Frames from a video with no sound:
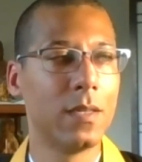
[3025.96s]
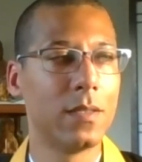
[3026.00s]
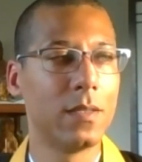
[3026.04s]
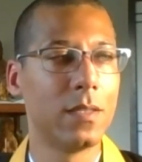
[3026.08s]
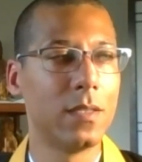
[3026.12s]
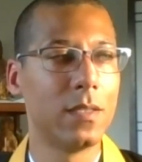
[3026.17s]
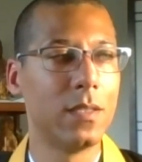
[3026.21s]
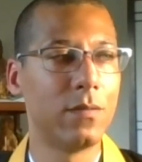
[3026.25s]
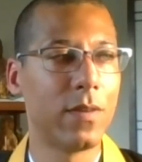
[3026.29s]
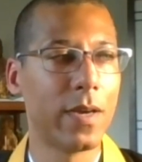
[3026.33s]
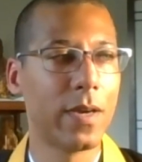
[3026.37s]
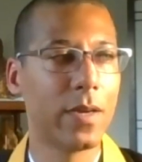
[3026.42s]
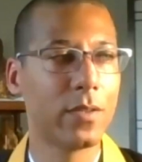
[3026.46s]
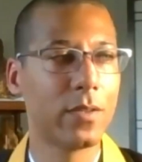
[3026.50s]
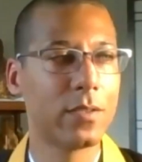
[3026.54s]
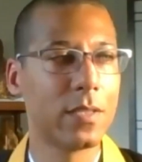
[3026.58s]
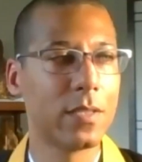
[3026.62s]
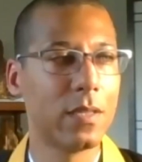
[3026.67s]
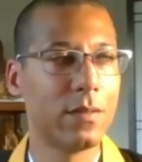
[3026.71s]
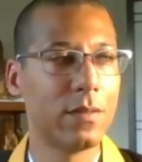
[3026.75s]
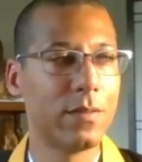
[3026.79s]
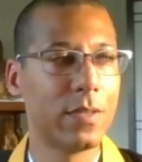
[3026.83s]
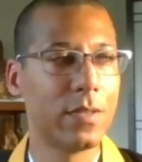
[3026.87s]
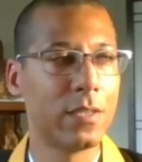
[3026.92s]
The defiled
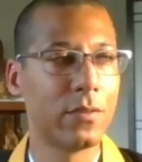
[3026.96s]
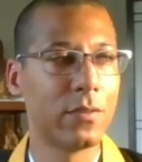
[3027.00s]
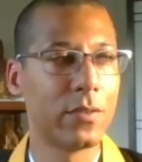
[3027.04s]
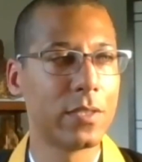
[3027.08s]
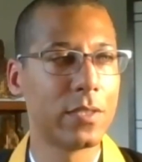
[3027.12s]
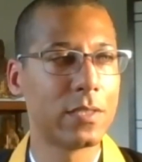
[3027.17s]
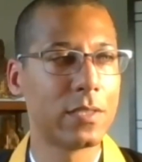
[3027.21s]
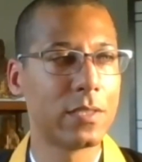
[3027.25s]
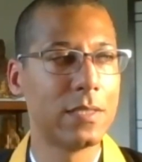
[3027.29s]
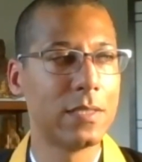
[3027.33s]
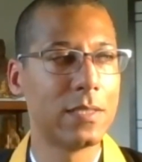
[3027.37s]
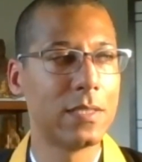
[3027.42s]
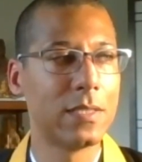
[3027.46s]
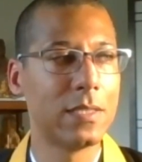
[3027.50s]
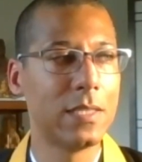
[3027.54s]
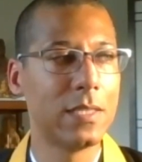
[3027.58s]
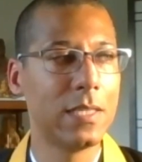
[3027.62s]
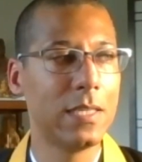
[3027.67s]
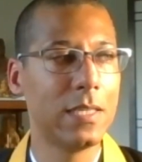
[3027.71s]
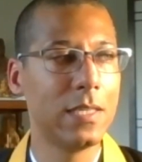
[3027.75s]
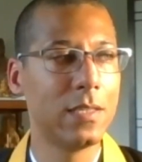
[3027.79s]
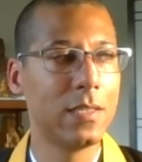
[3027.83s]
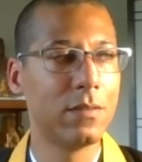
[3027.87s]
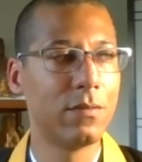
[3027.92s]
state of ignorance is
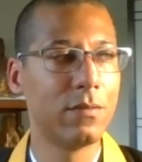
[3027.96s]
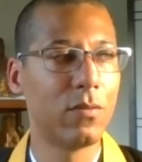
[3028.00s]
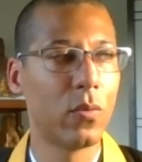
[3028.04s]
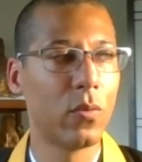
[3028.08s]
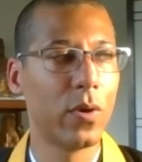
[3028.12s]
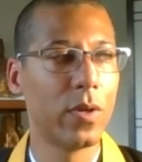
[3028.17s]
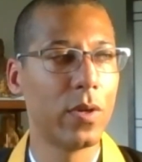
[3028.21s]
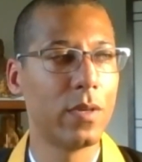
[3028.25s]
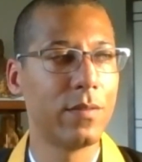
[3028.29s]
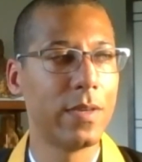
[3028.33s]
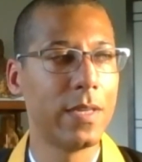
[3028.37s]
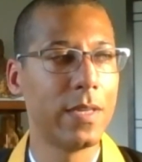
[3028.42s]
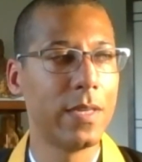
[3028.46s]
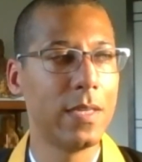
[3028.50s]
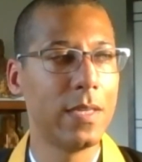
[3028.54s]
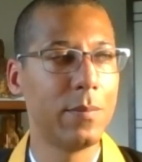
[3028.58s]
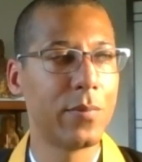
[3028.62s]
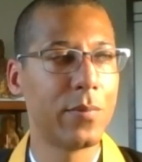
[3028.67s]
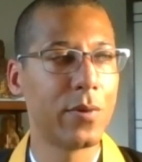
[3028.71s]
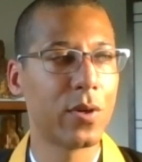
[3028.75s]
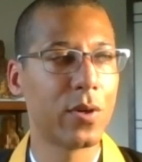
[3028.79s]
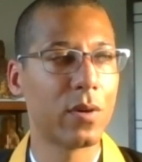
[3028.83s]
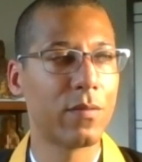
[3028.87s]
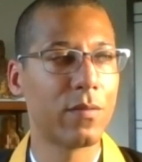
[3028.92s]
indeed devoid of any
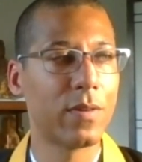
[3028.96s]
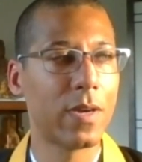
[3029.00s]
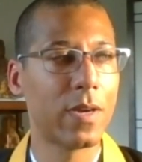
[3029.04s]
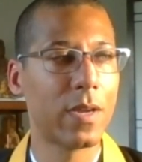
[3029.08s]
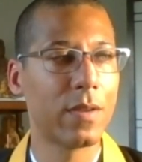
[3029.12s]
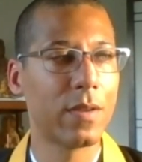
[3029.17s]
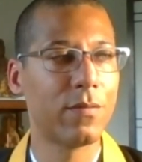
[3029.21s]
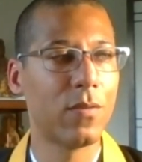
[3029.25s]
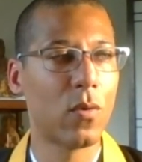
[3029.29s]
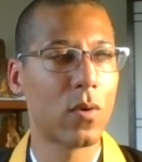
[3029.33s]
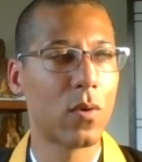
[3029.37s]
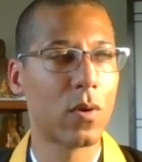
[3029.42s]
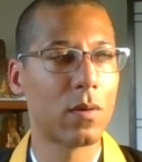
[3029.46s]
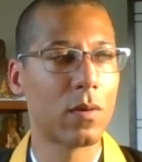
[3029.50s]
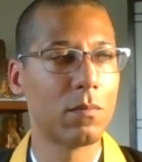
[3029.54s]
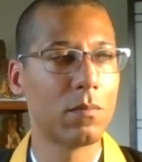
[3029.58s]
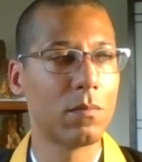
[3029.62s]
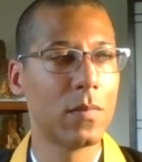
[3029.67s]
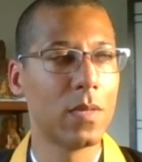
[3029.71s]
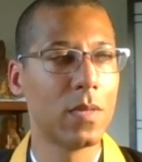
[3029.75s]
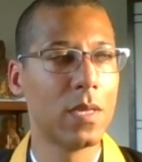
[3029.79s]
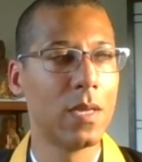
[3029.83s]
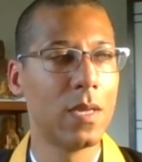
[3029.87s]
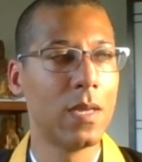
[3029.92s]
purifying form,
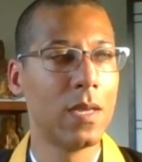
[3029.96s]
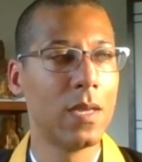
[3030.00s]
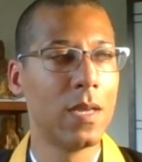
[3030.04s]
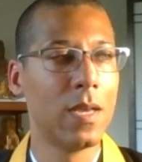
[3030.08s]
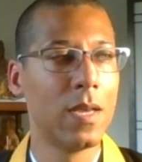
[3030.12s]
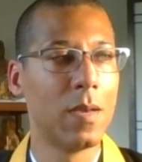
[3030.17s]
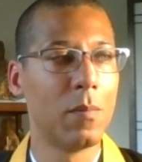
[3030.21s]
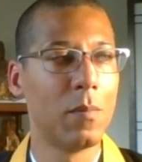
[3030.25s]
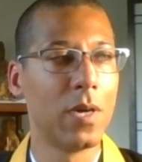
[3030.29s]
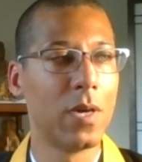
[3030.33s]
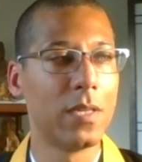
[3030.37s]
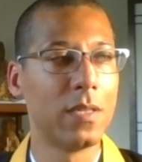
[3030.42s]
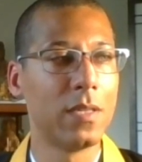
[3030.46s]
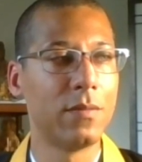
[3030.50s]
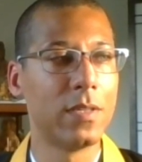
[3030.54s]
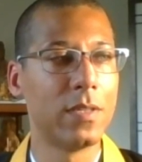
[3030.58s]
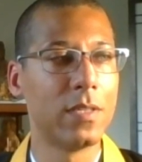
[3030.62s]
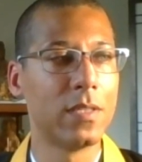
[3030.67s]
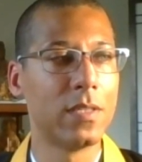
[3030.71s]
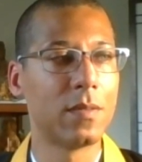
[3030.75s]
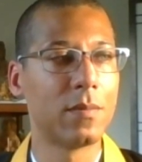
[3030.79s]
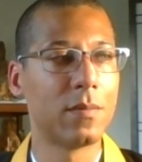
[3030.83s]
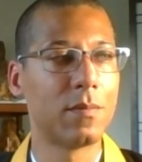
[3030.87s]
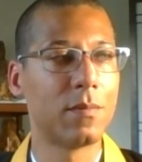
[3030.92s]
but if it
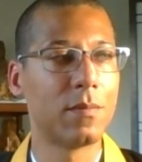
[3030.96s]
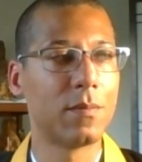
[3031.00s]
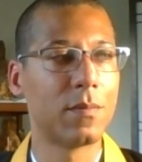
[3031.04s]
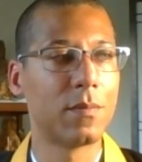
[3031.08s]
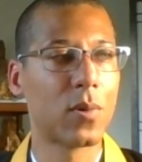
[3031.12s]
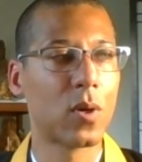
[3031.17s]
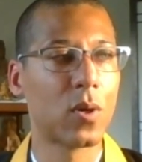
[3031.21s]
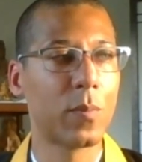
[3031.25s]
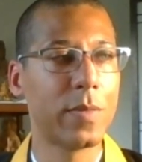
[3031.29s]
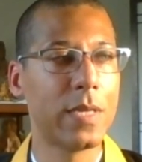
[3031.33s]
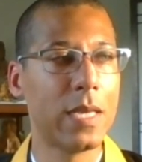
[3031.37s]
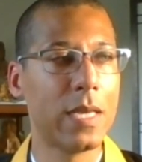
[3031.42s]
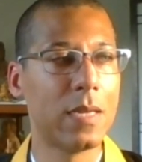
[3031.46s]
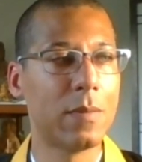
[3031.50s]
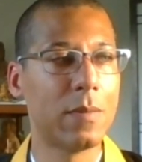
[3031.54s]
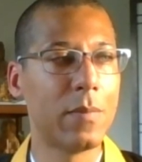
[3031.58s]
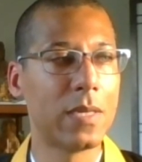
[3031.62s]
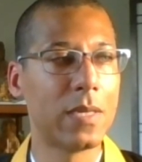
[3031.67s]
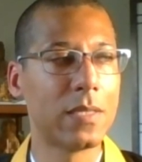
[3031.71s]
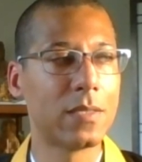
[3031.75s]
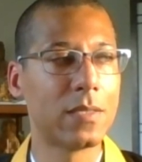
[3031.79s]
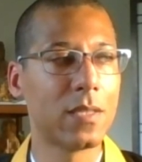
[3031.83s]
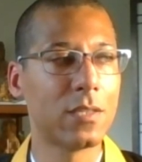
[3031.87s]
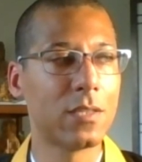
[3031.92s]
is permeated
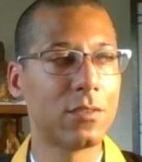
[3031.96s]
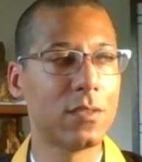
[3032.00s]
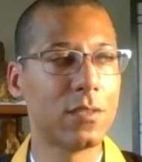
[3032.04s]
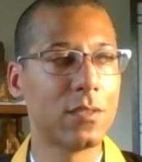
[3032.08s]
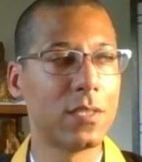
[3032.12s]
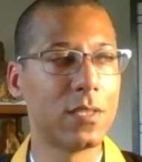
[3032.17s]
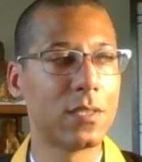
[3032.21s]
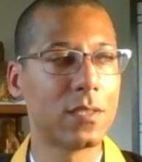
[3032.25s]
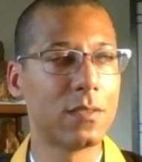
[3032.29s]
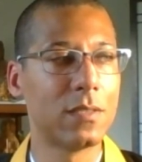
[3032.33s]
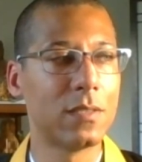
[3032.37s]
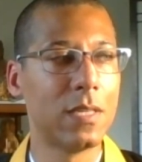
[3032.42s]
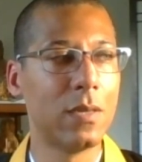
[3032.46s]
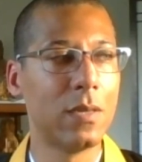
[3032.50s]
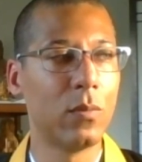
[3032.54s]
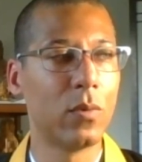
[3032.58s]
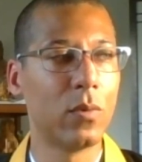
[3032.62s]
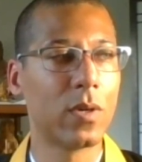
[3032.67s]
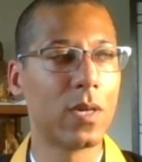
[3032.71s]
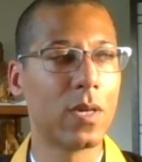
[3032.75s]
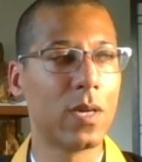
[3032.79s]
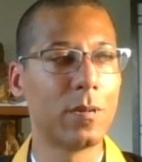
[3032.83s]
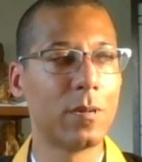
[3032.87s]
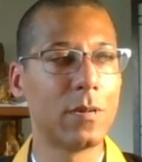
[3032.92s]
by suchness, then it
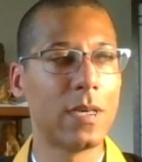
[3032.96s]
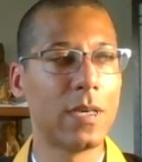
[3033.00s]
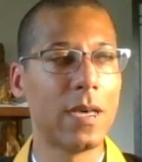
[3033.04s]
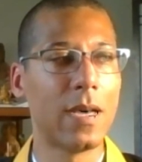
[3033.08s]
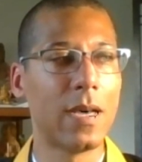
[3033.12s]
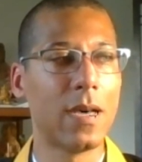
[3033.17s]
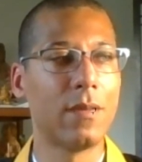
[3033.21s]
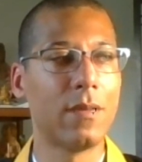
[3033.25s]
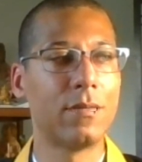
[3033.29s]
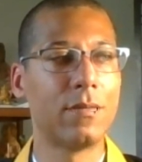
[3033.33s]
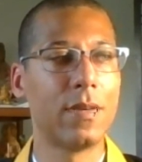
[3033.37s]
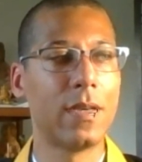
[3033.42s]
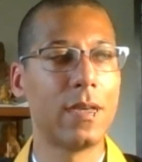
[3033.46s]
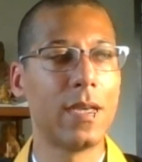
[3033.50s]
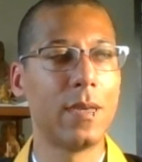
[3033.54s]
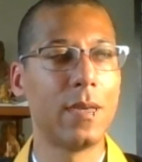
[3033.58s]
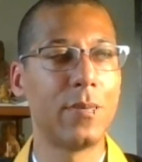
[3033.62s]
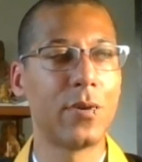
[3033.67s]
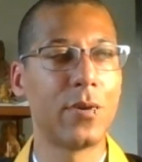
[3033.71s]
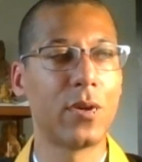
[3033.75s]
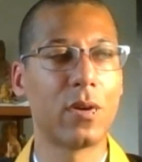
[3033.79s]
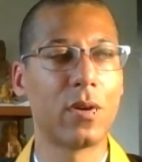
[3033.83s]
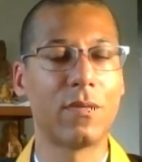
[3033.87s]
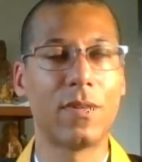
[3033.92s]
will come to have a
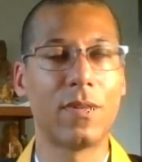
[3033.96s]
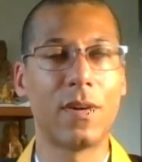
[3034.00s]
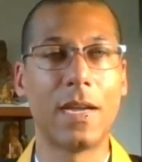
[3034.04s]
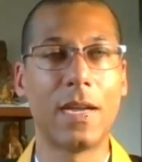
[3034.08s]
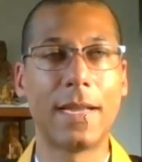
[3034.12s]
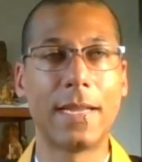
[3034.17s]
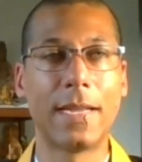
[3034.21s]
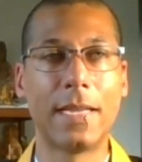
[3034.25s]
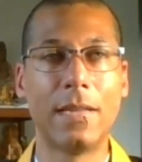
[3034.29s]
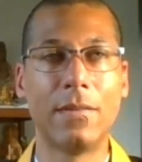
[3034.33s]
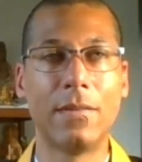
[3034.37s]
purifying